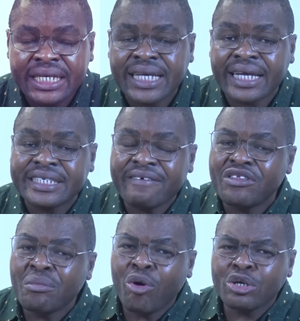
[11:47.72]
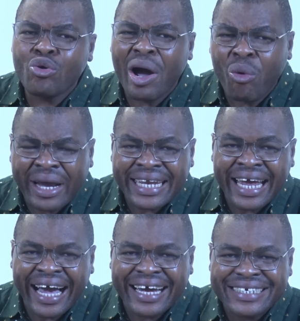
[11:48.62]
It's as if the more you are
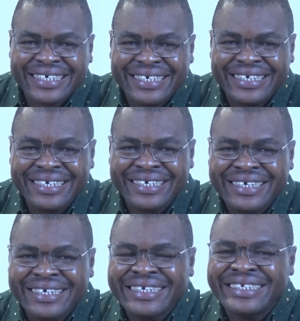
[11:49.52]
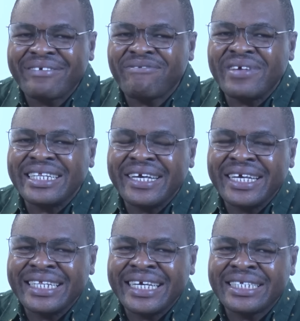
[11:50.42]
working hard,
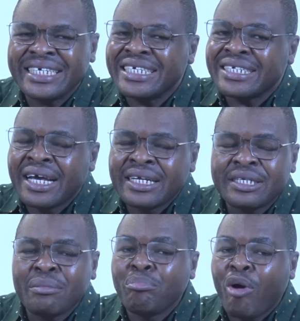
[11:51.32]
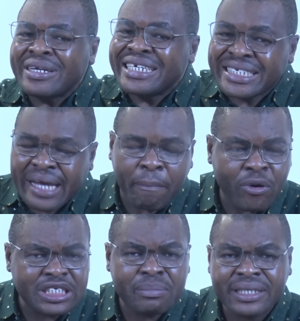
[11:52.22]
the more the
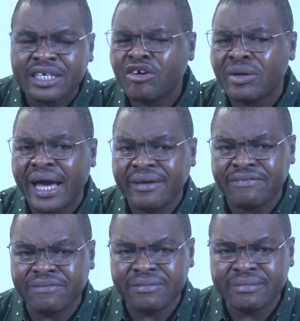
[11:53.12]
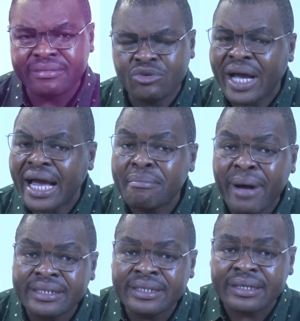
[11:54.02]
disappointment in your life. You can
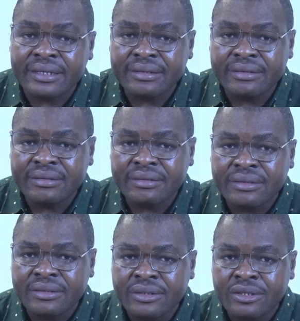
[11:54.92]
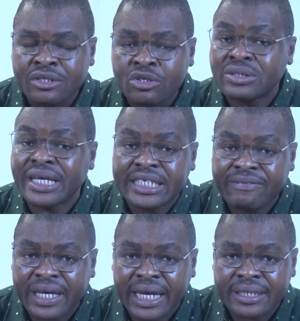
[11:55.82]
imagine your
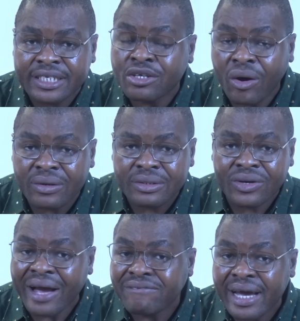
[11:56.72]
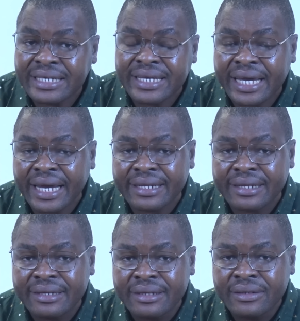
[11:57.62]
certificate is gone. You can't find it
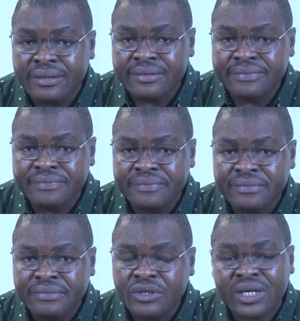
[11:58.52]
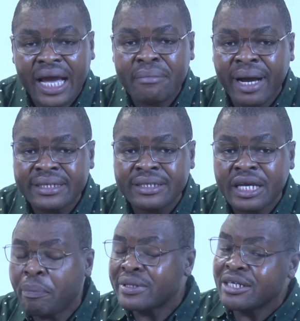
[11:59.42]
again. You can
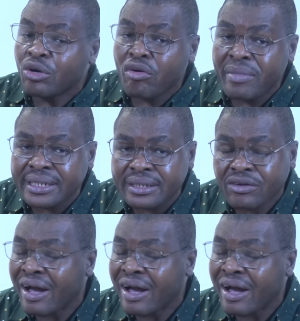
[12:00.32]
imagine important documents.